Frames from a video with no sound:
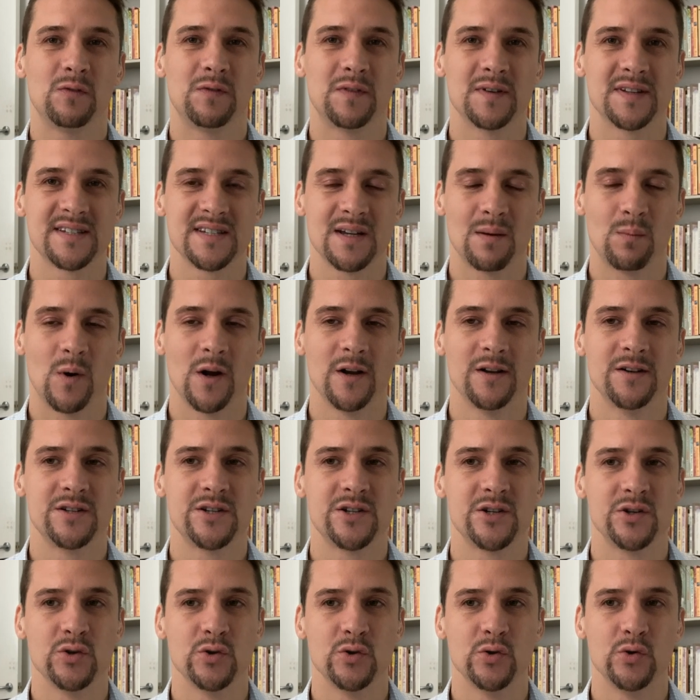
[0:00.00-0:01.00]
for someone
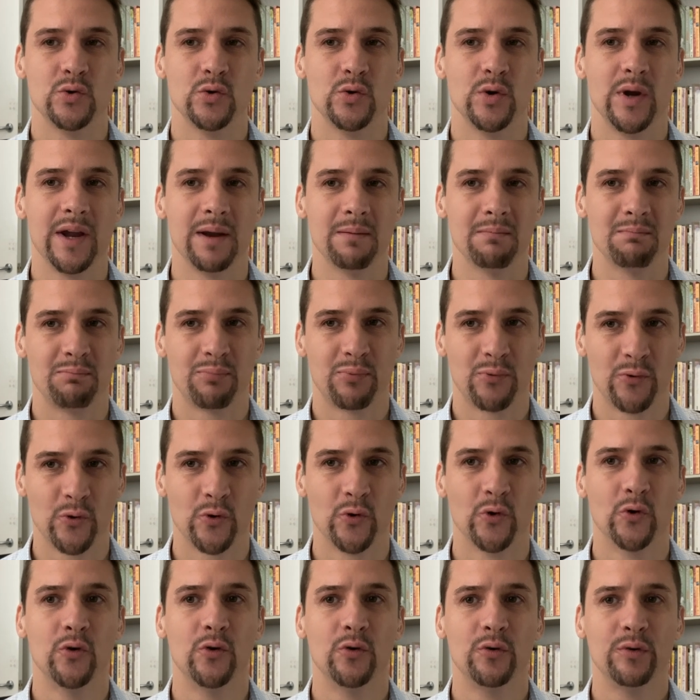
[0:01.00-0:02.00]
to
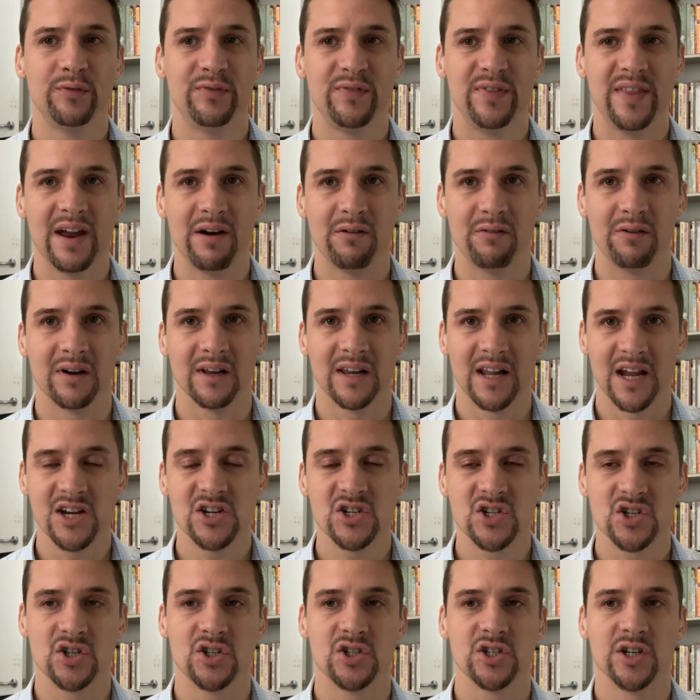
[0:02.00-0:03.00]
improve their
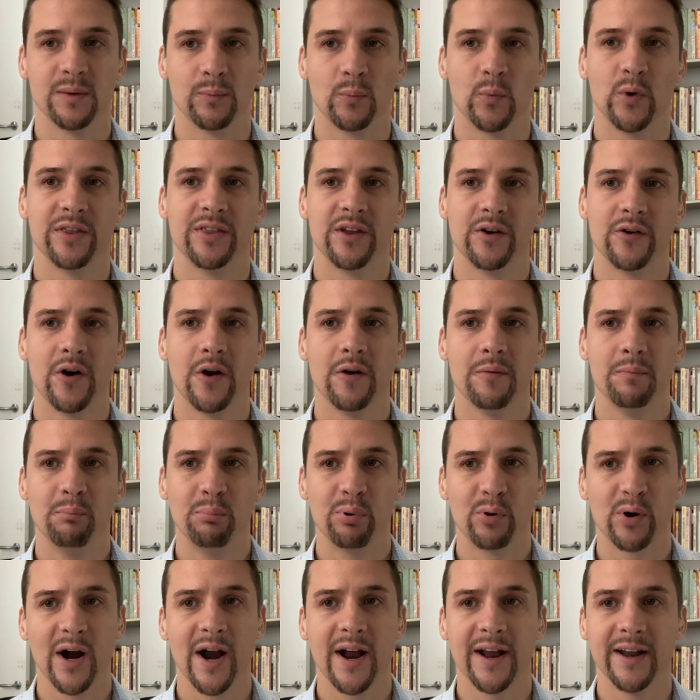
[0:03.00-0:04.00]
relationship with their own
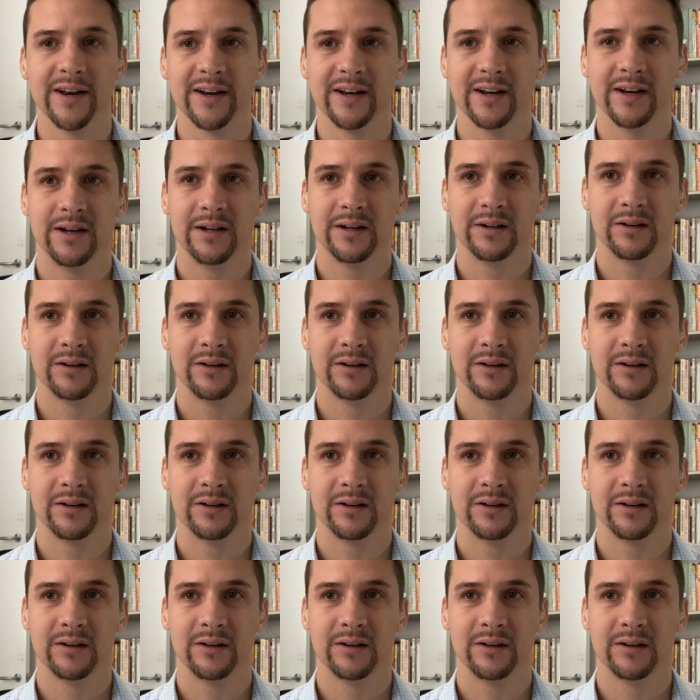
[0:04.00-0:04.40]
brain?